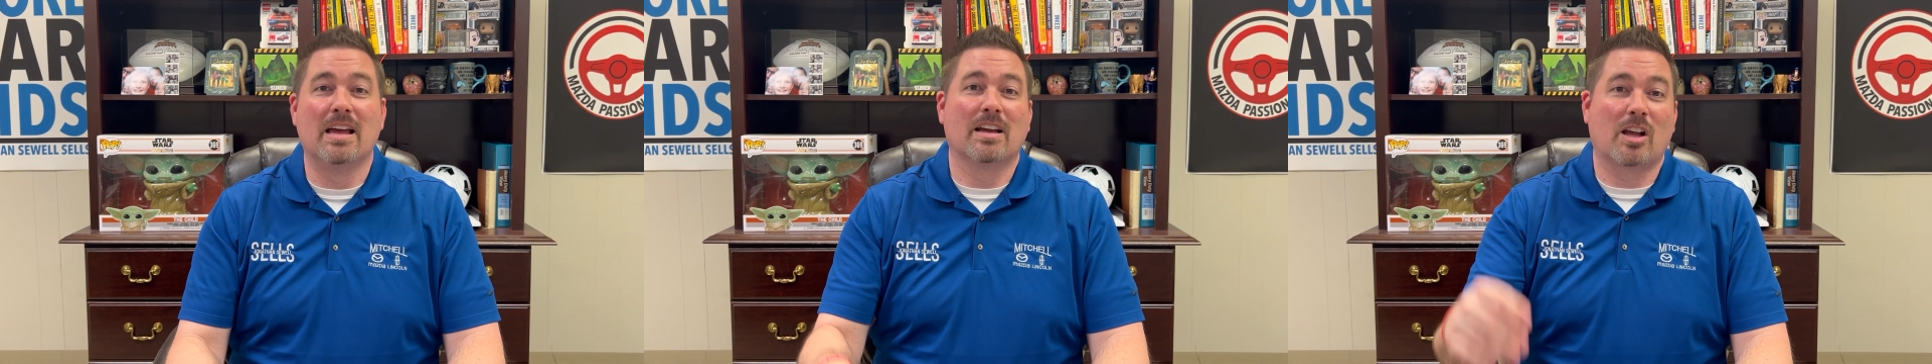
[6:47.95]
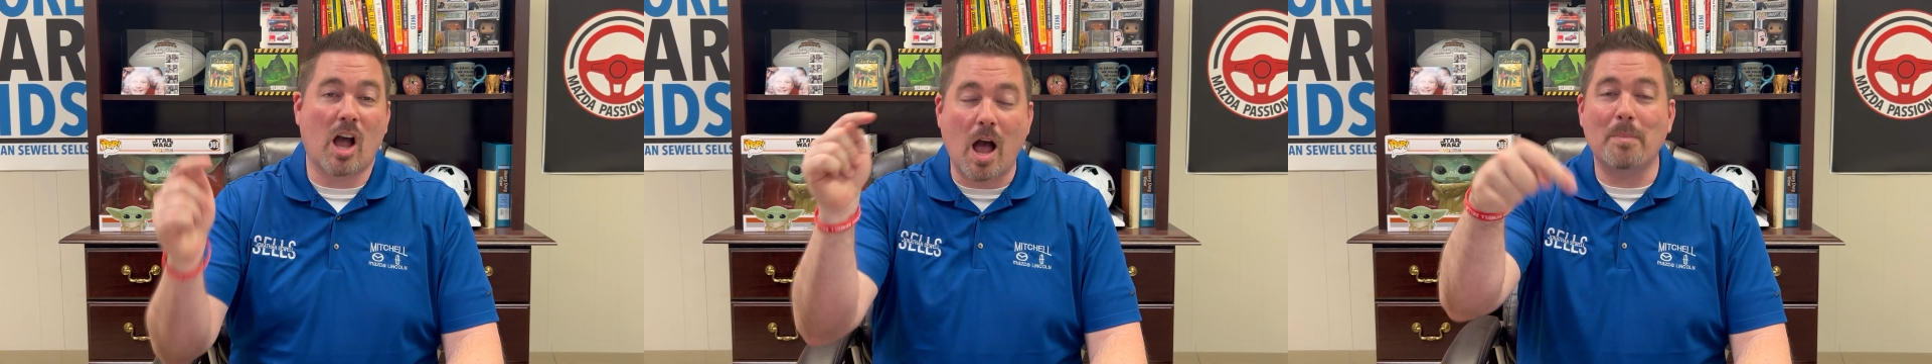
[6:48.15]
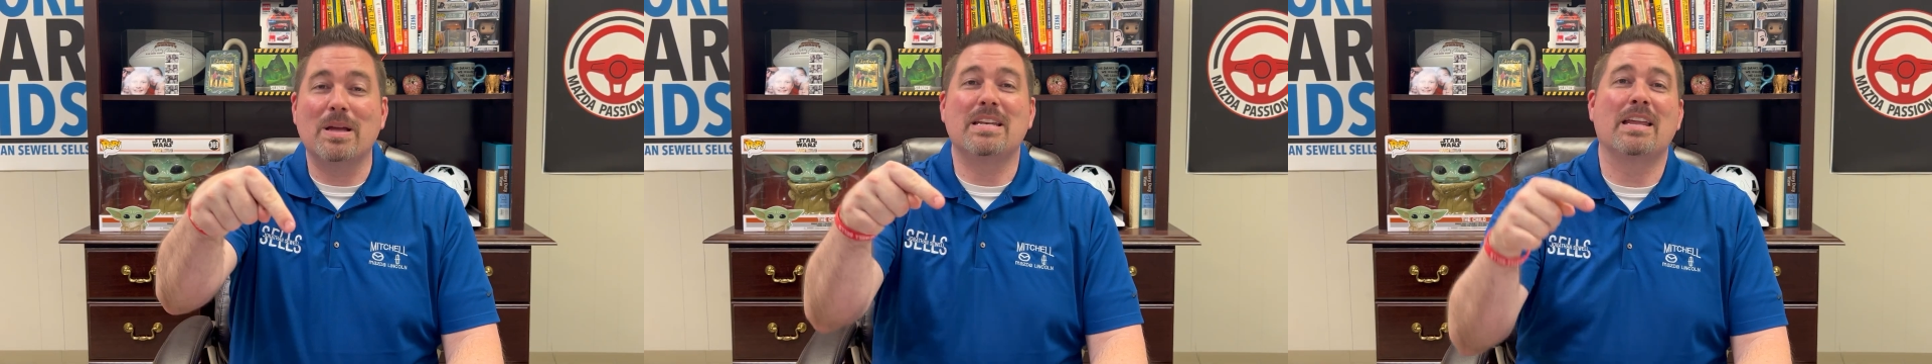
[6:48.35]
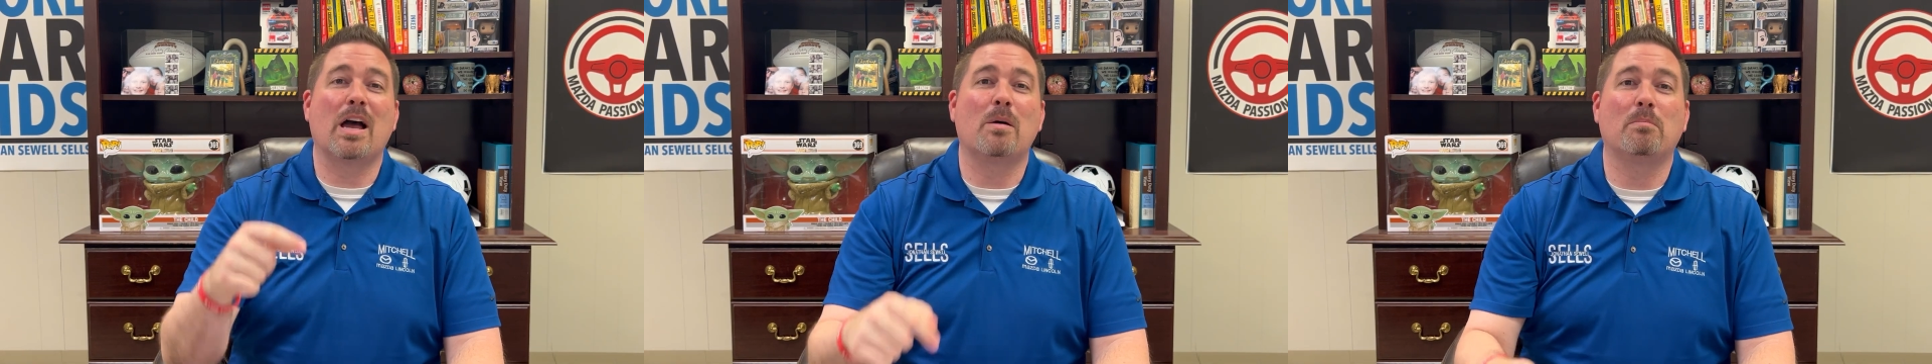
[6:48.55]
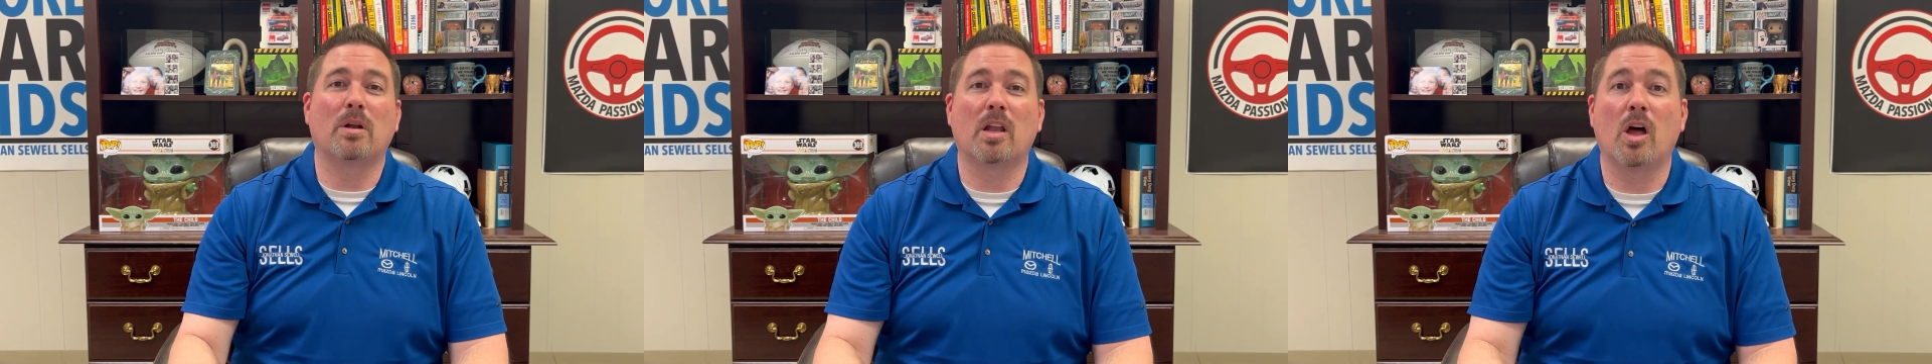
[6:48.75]
Comment
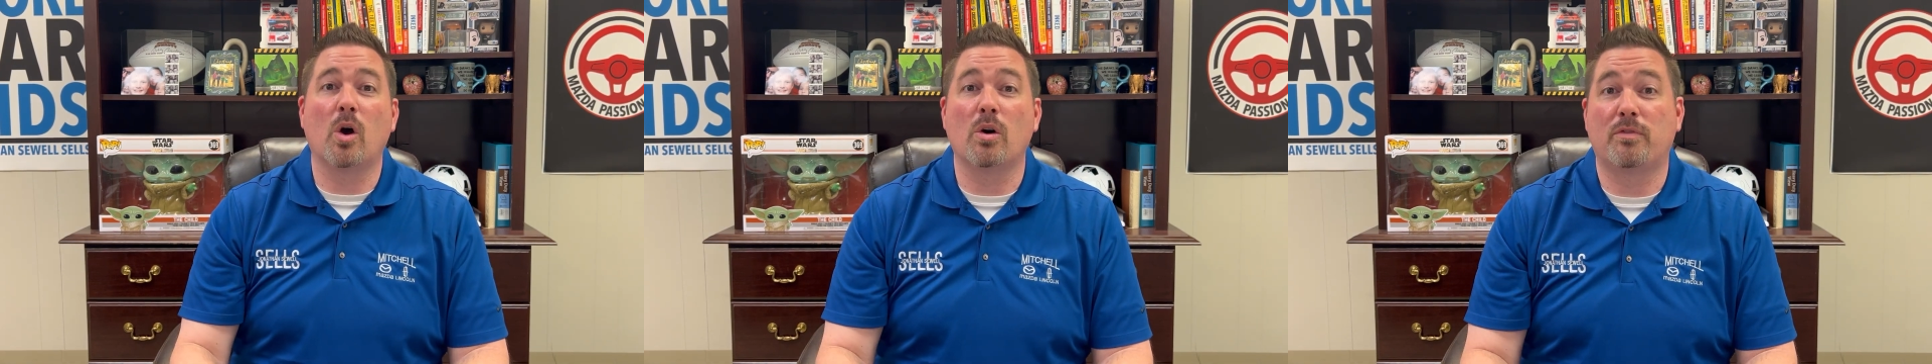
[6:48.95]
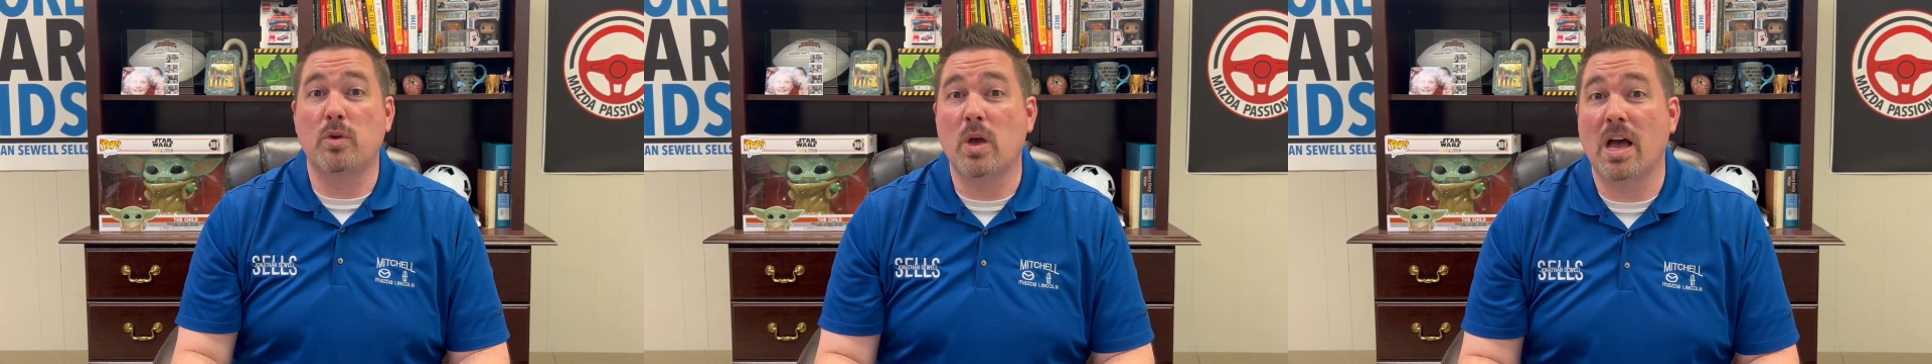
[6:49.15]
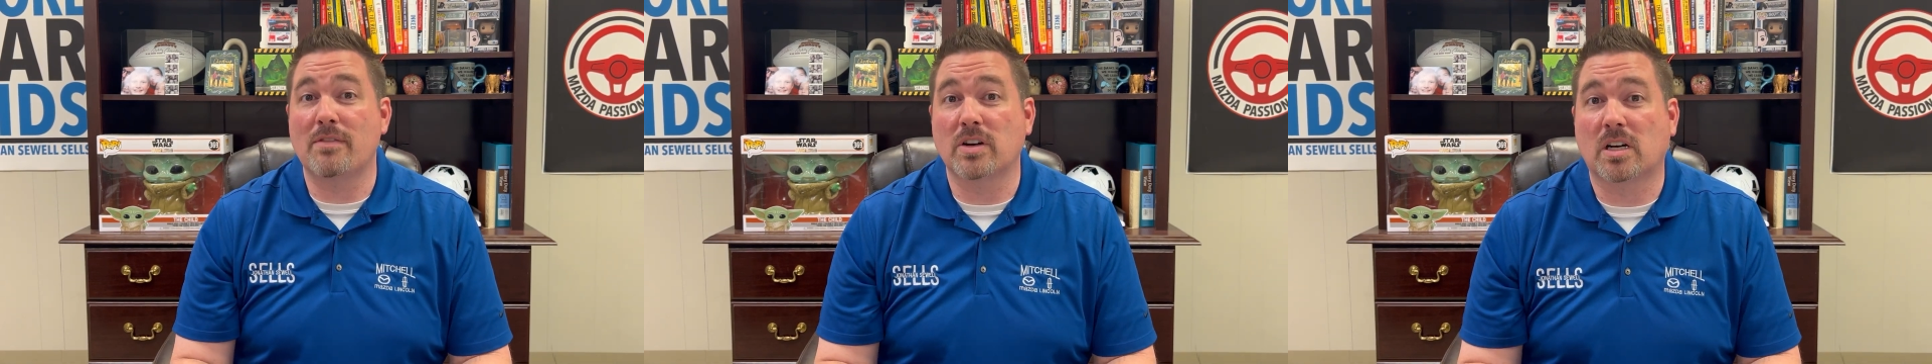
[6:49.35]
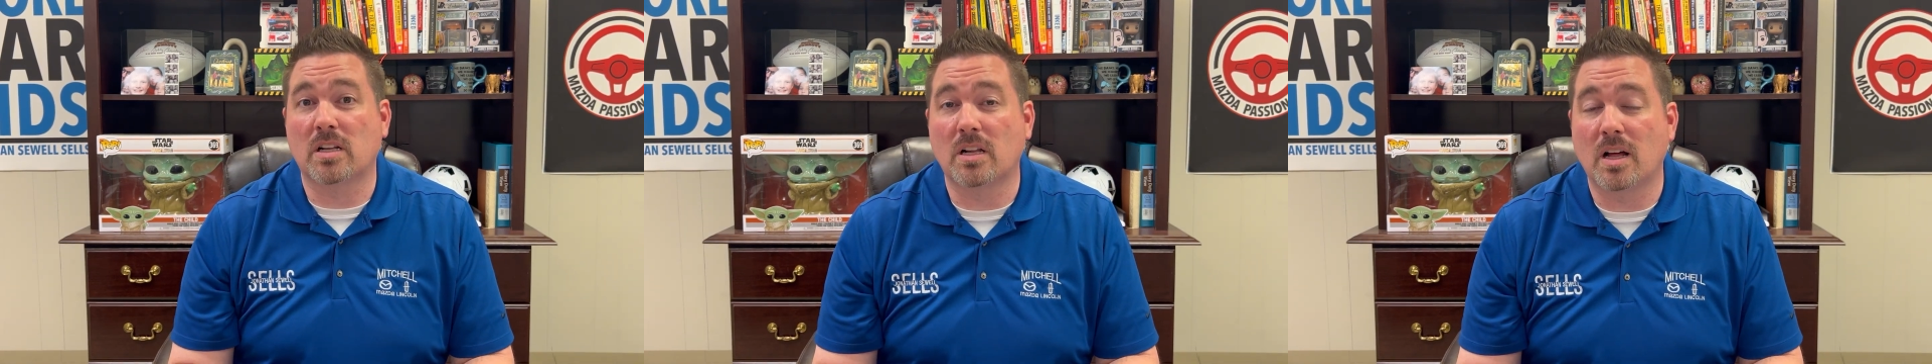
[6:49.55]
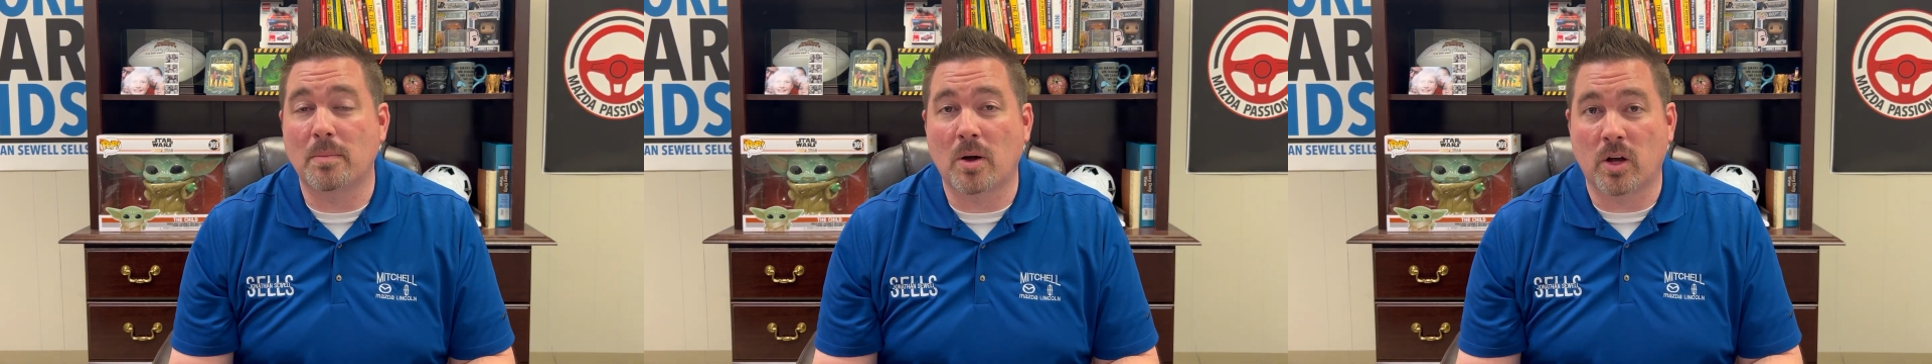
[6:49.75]
down below if you have a
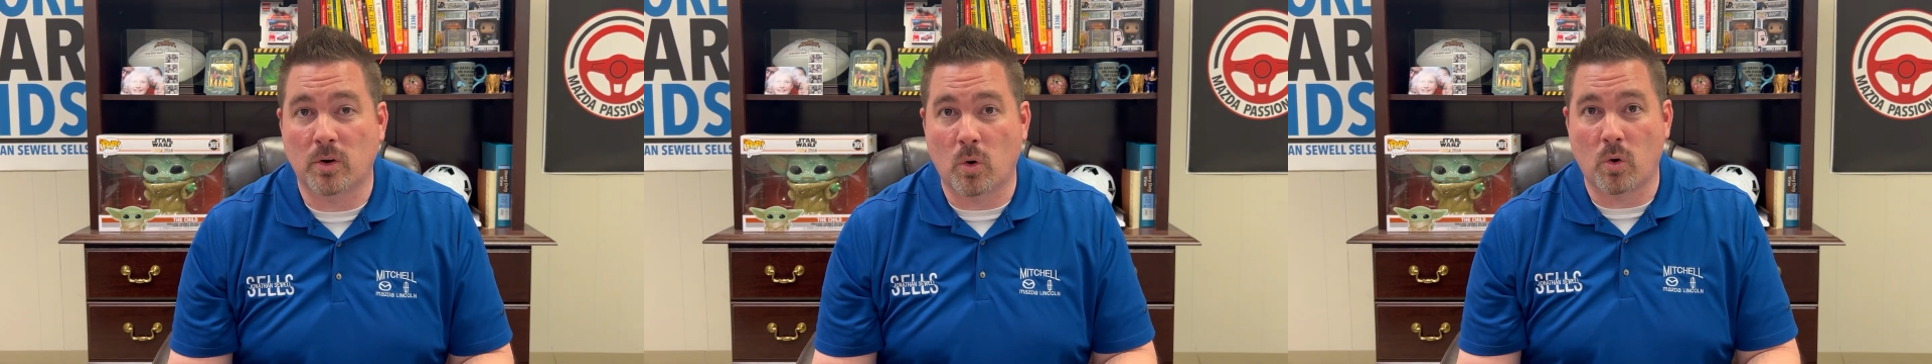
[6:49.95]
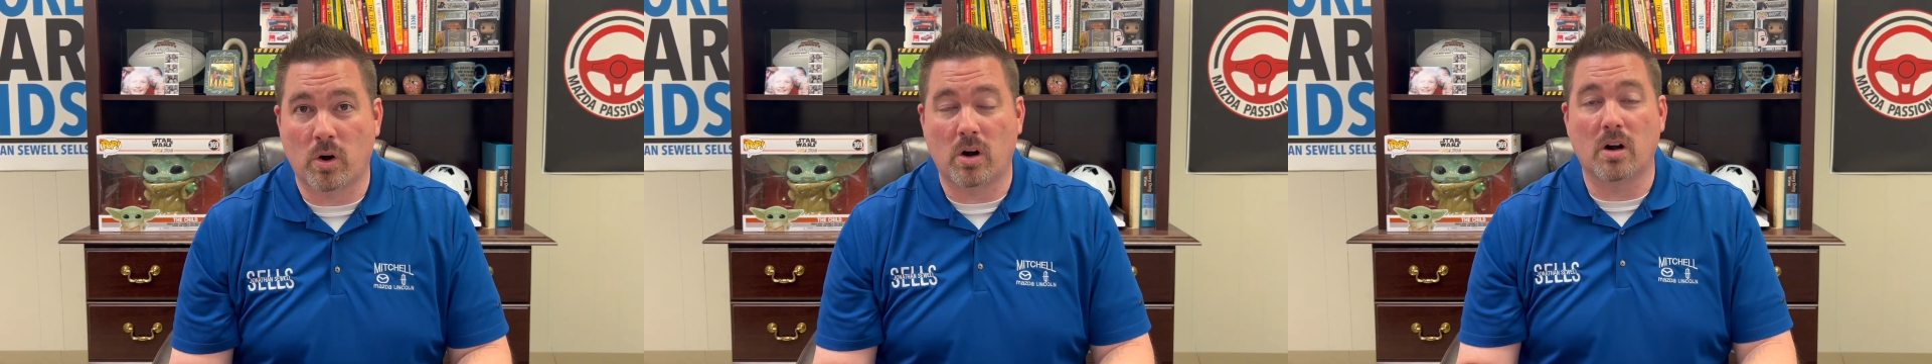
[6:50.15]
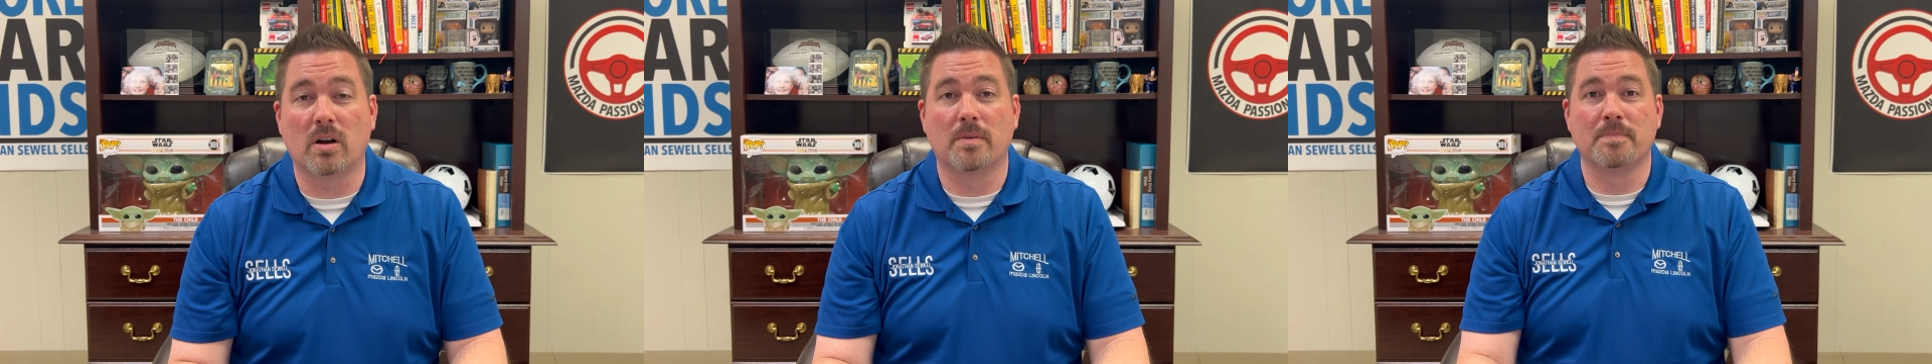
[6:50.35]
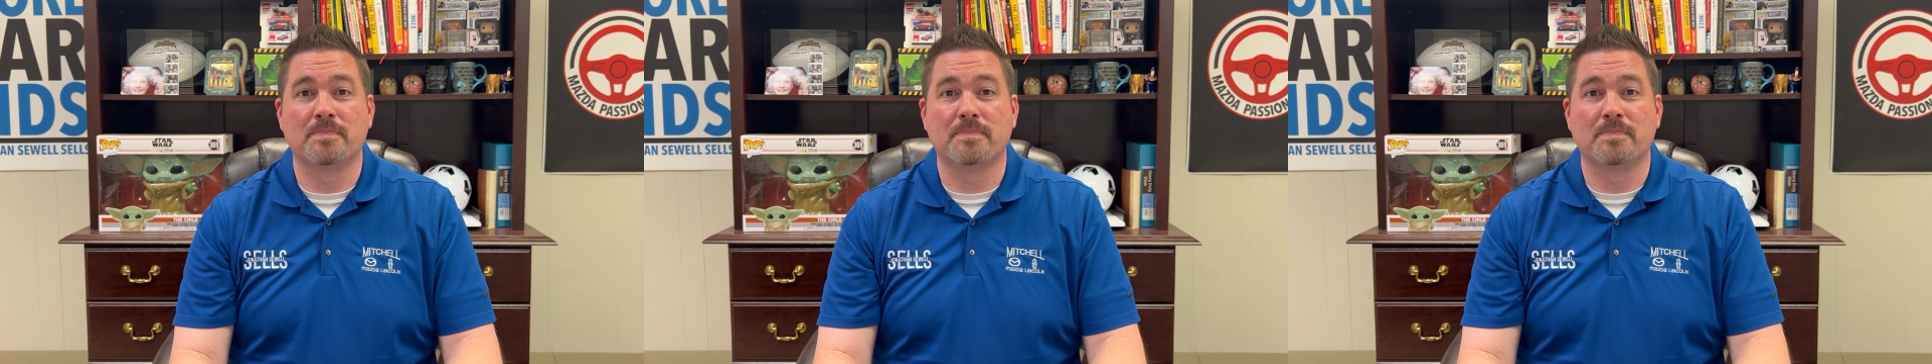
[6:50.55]
club on order,